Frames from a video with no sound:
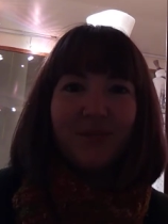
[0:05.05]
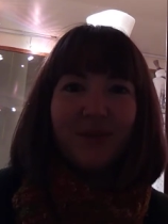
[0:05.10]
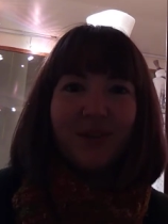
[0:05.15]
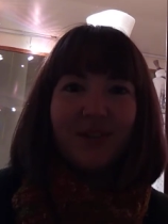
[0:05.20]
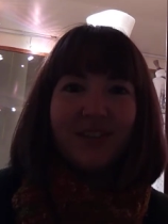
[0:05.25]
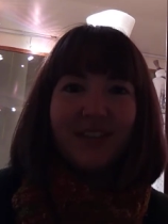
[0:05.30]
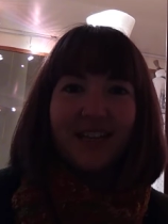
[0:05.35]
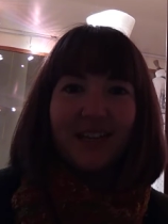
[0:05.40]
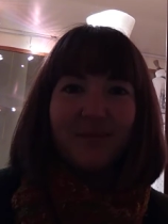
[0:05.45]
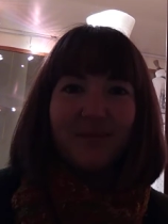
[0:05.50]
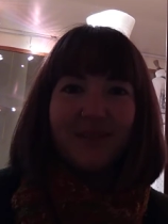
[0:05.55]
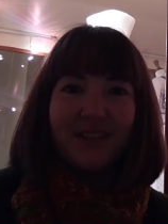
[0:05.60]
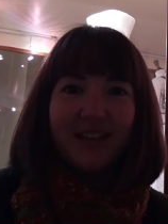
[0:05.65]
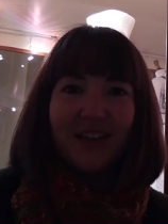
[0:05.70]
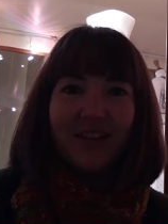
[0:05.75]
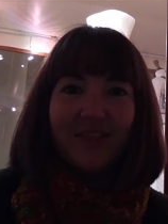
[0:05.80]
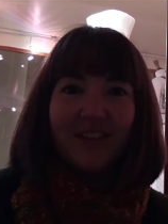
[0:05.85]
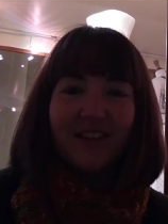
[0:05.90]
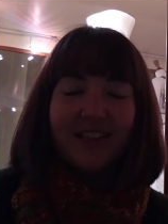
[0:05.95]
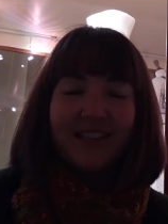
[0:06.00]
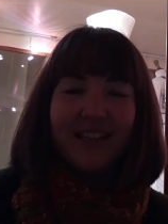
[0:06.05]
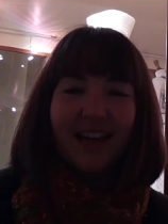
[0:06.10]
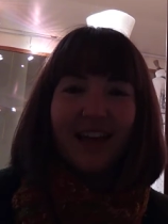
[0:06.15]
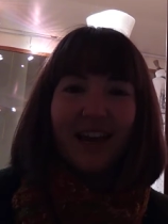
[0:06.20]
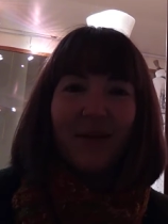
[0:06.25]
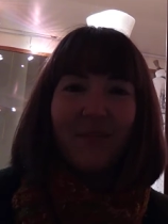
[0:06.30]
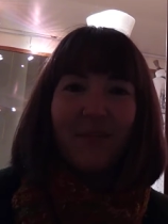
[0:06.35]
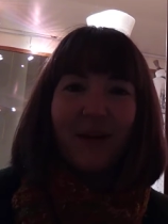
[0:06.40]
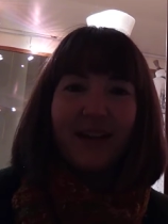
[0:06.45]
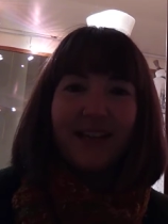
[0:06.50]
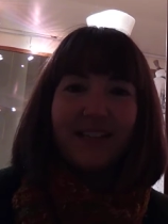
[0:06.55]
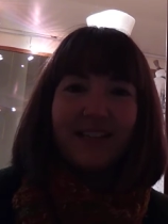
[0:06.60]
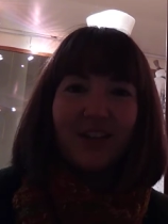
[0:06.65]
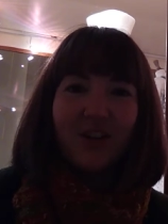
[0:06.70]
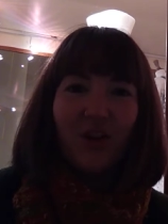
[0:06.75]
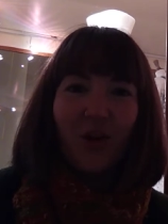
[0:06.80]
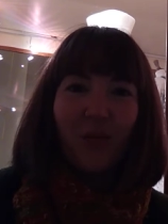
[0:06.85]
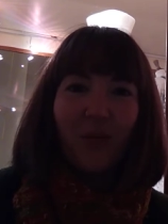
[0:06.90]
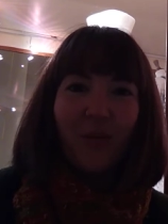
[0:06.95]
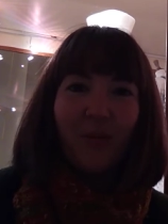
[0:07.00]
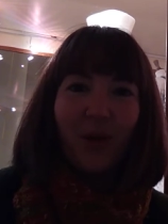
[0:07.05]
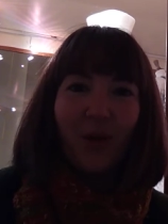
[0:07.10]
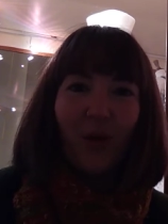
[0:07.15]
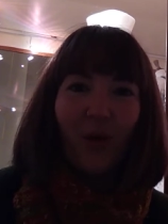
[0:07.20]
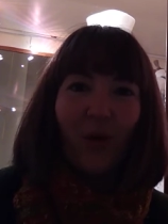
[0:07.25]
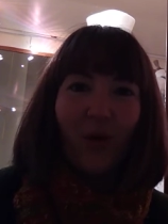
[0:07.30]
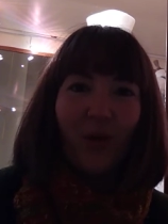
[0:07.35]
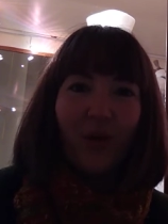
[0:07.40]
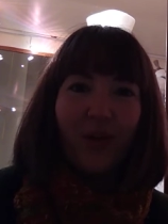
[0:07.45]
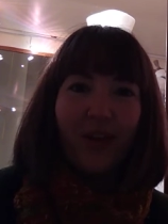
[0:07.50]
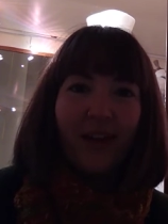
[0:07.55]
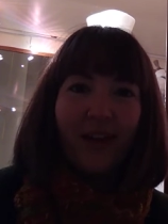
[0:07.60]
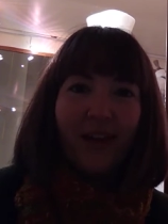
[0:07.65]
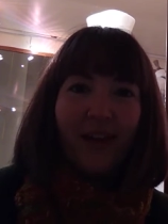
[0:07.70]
Museum Service and I'm based at Normanby Hall.